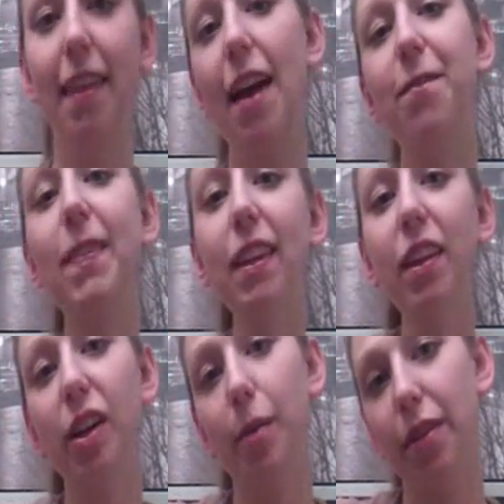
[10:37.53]
I feel
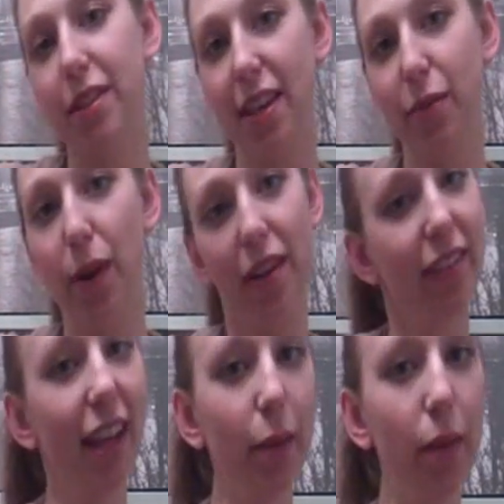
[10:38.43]
like I'm on the same
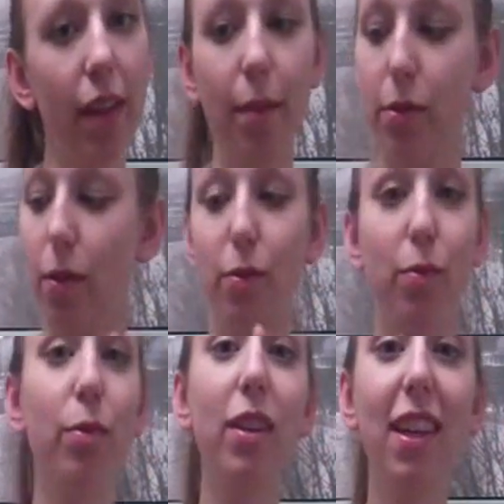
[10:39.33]
wavelength with him, so I was
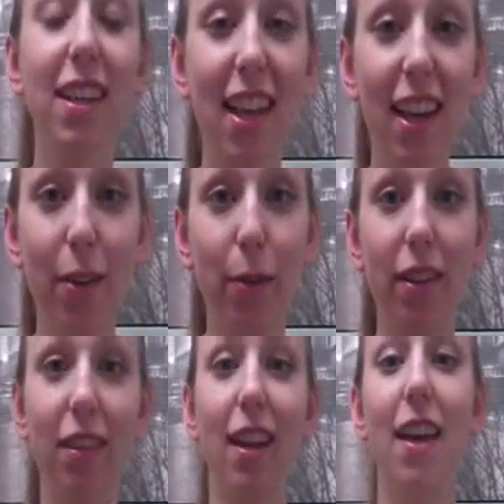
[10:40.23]
really excited
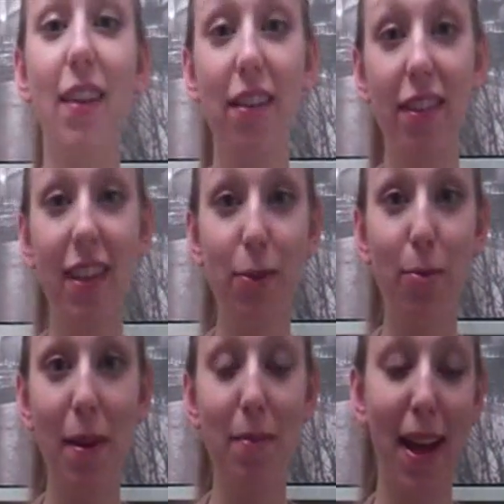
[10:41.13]
when I found that these were
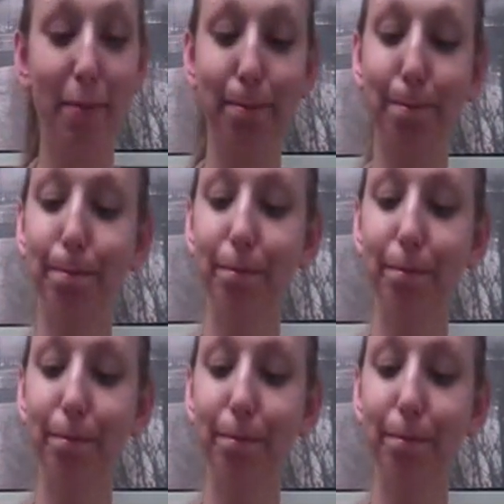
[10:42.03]
made by him.